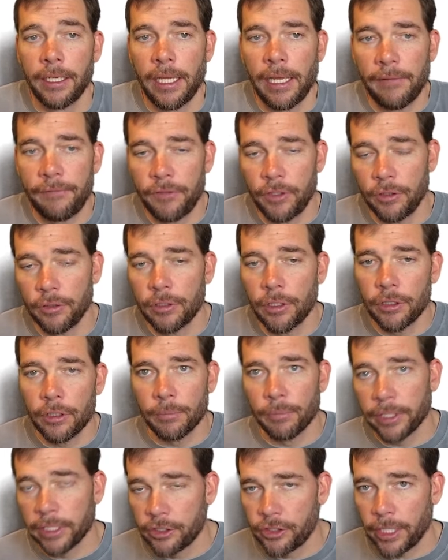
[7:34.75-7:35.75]
If you go
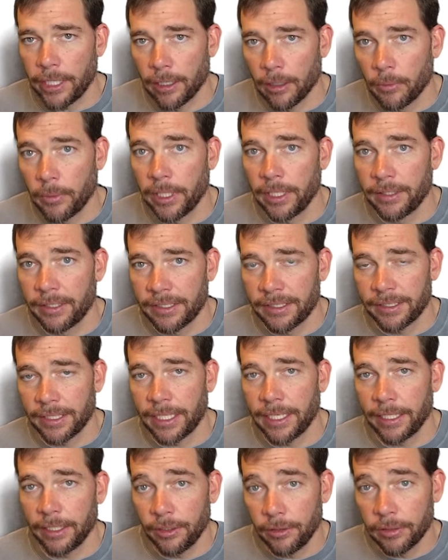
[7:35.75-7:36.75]
to British Airways
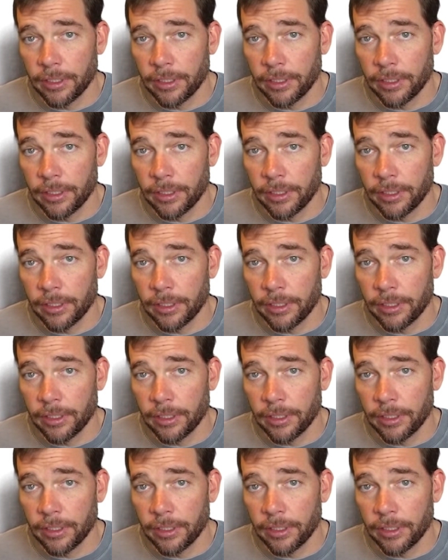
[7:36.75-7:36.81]
site,